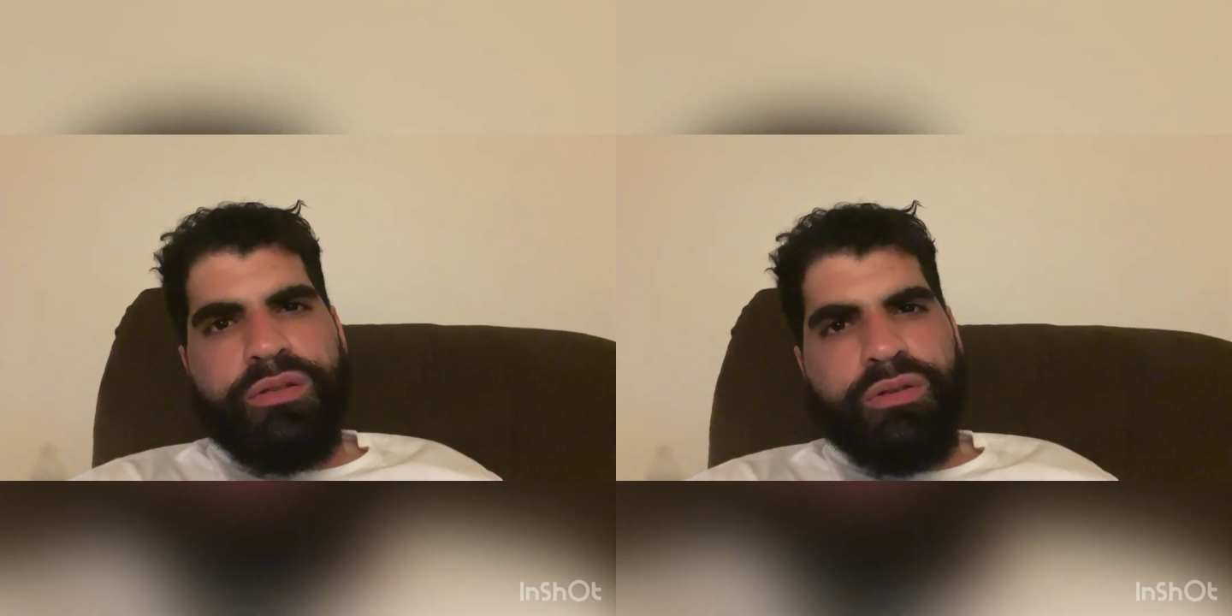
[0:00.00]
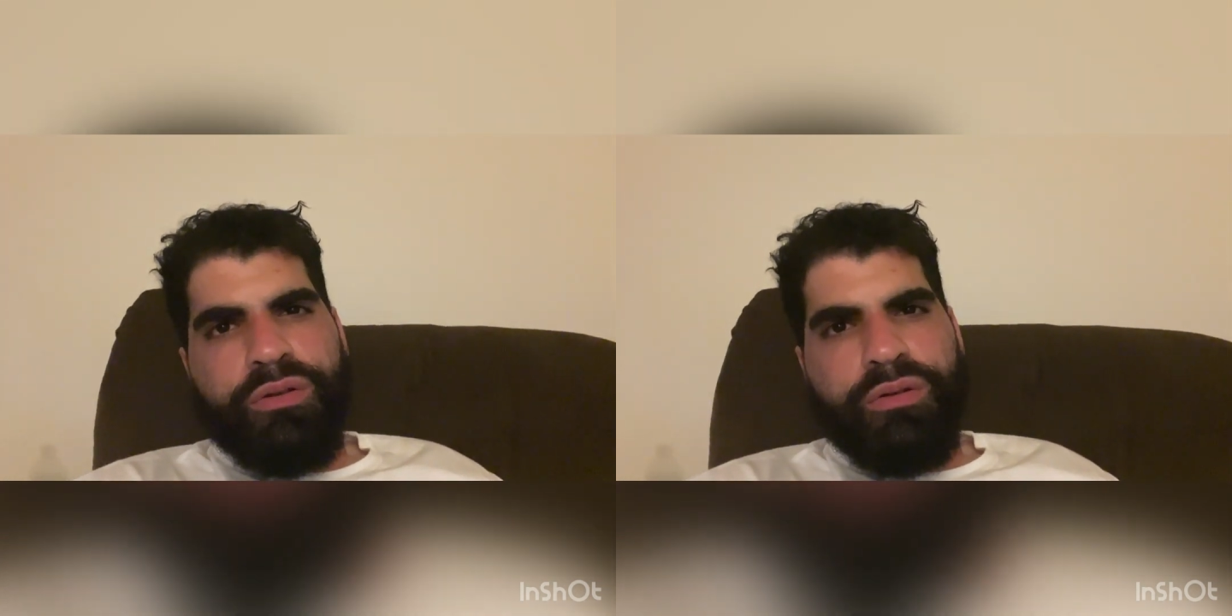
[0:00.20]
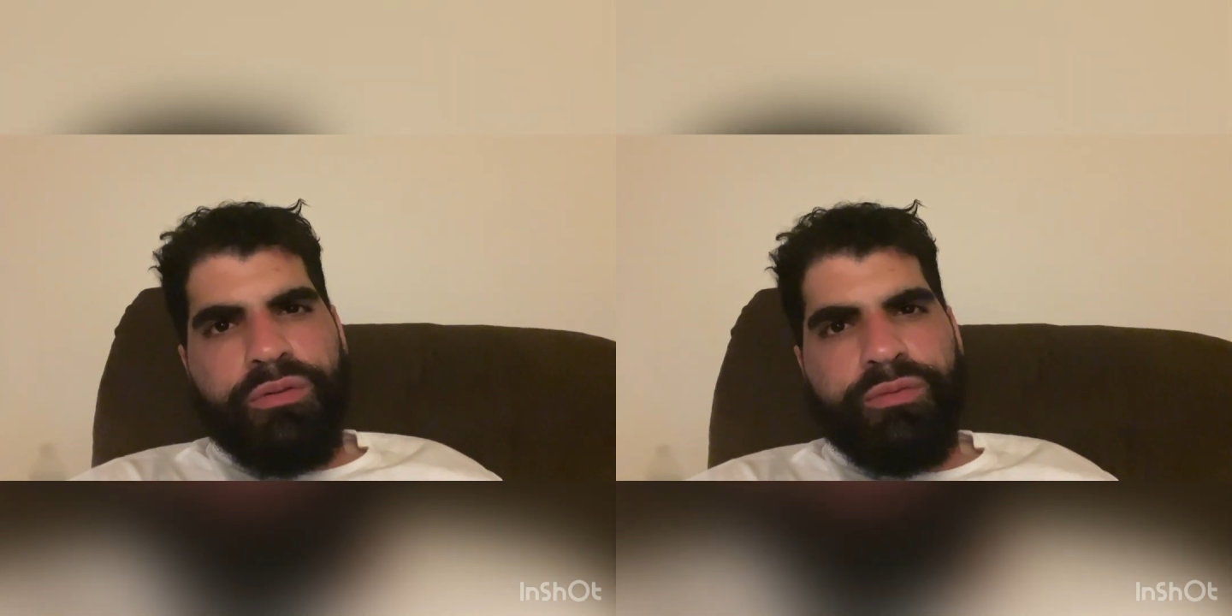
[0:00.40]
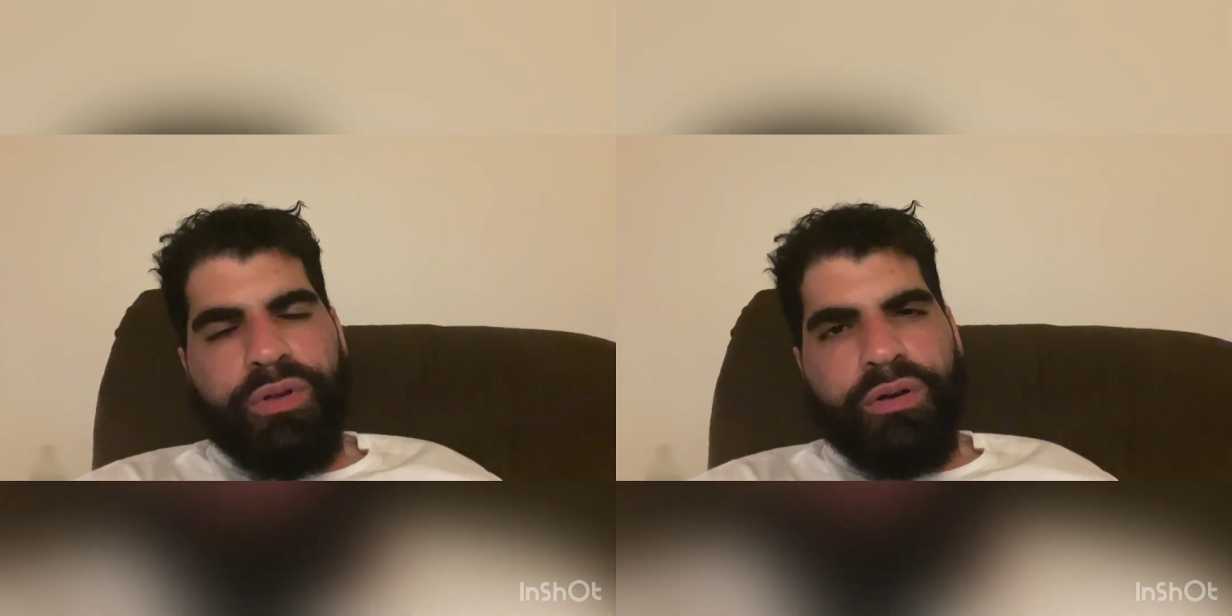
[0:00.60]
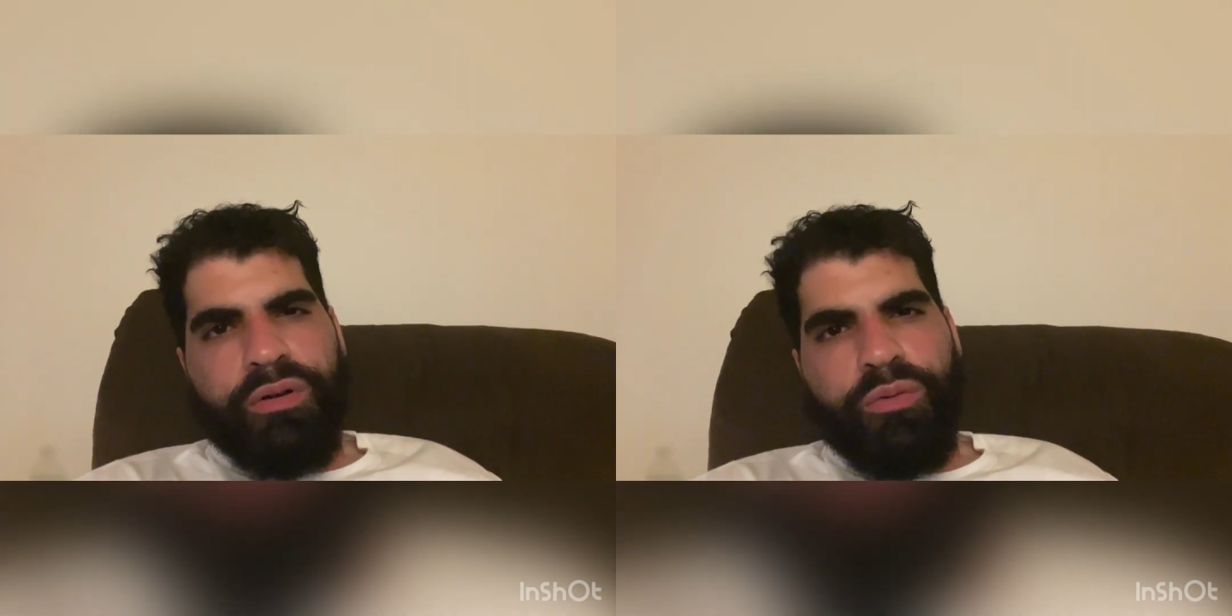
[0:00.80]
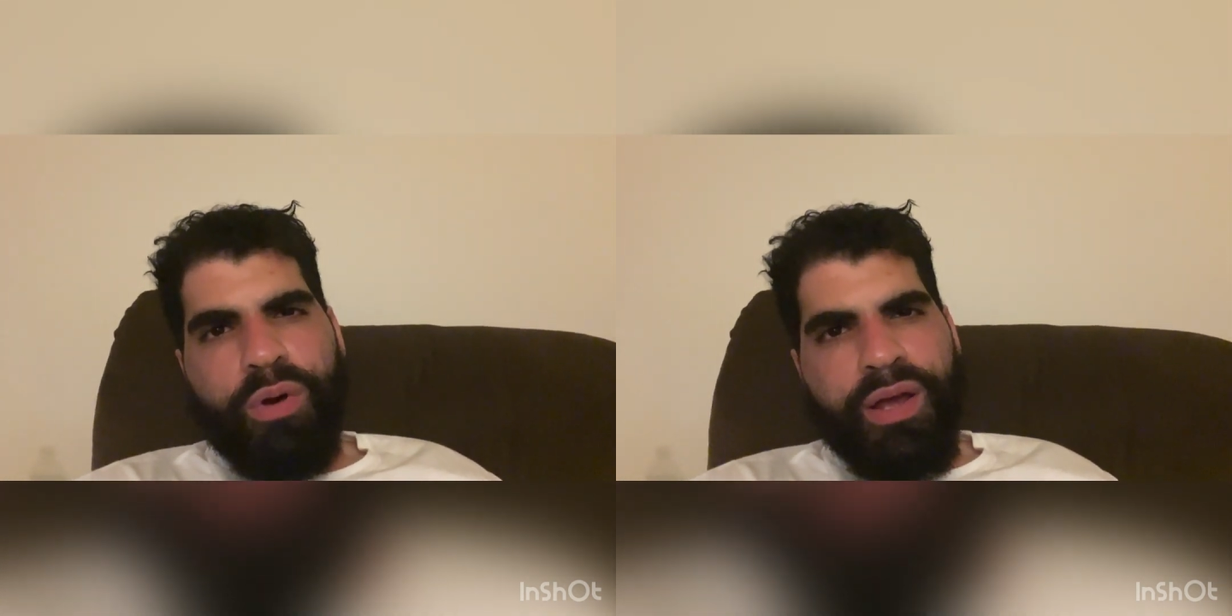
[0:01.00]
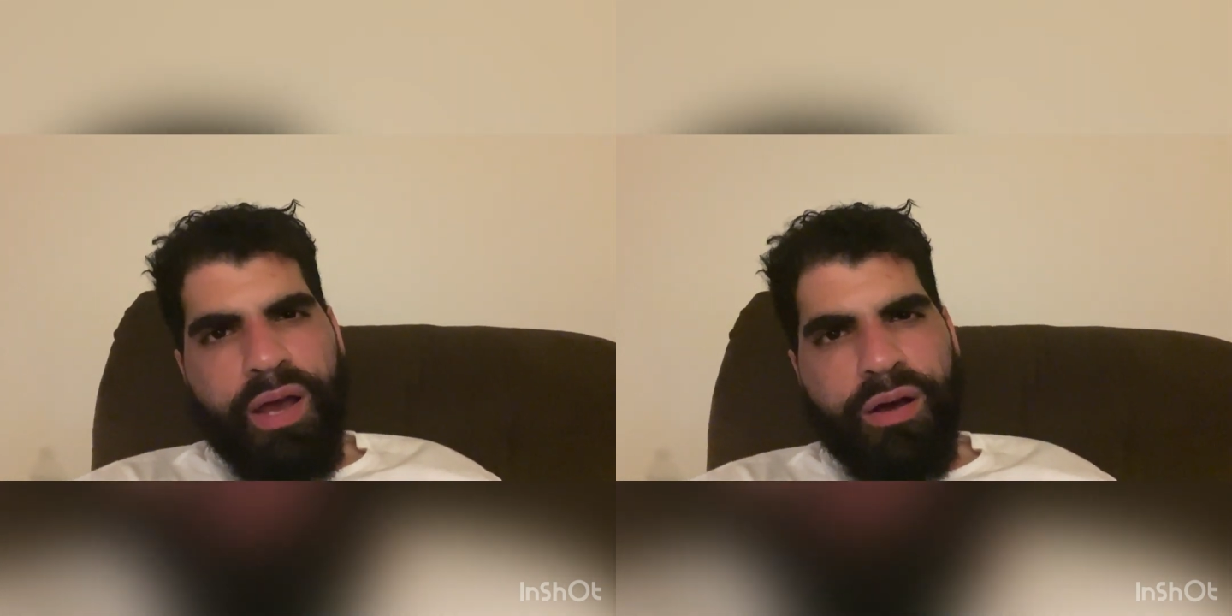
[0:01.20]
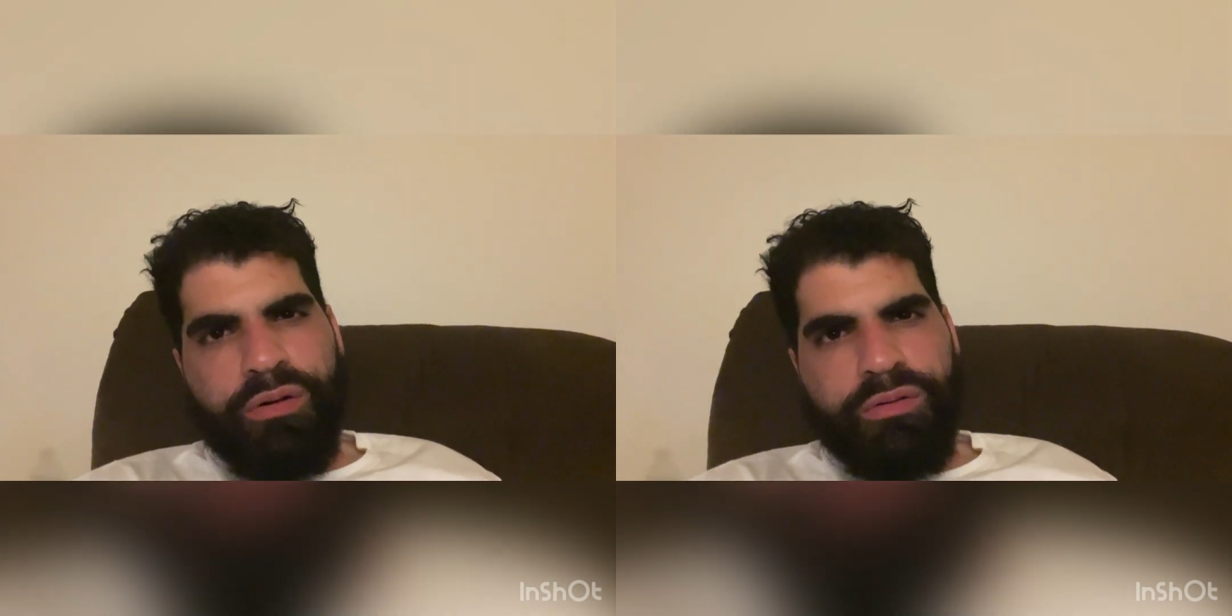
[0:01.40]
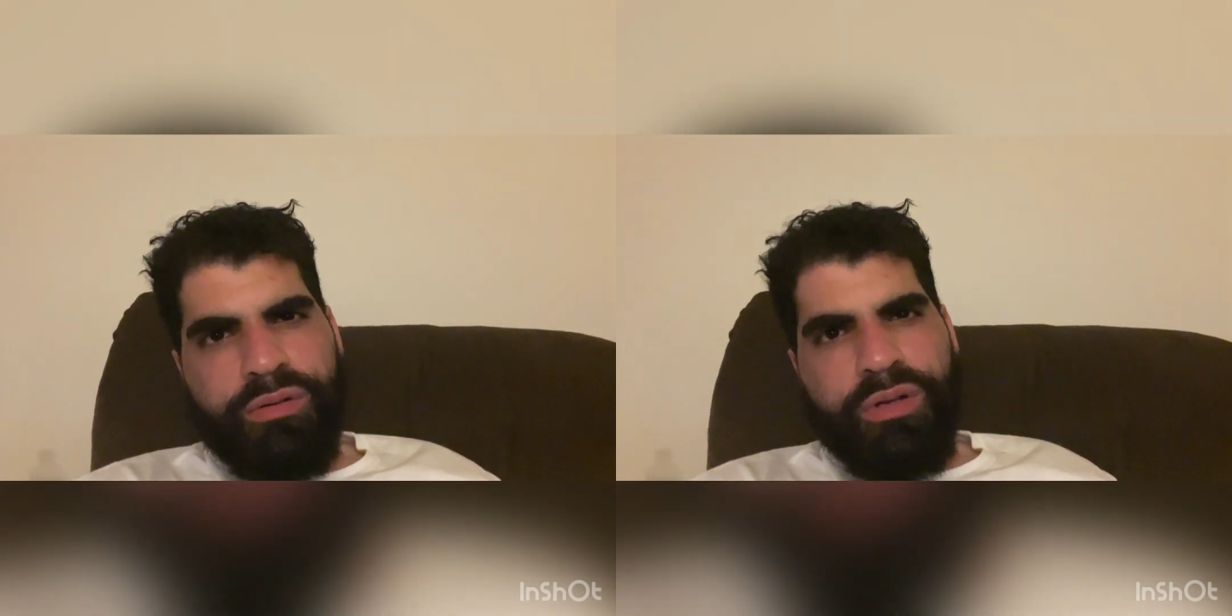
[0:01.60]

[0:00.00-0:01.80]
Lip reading: to figure a way out,